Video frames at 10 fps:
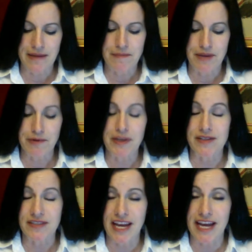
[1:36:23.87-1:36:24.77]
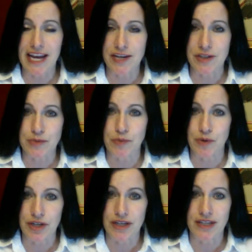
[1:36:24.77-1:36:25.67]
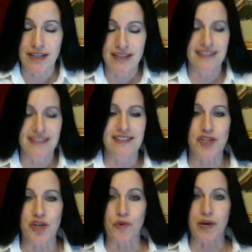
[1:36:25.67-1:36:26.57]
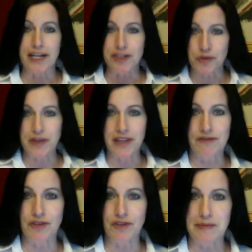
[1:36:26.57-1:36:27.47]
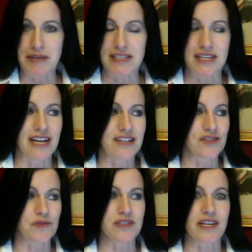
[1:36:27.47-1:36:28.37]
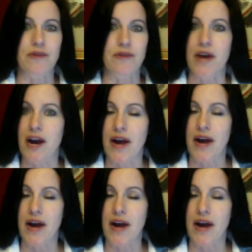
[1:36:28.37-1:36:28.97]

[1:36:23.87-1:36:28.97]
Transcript: But anyway, this Gay Hendricks book took what I do with Lift Your Limits, and I just was like, wow,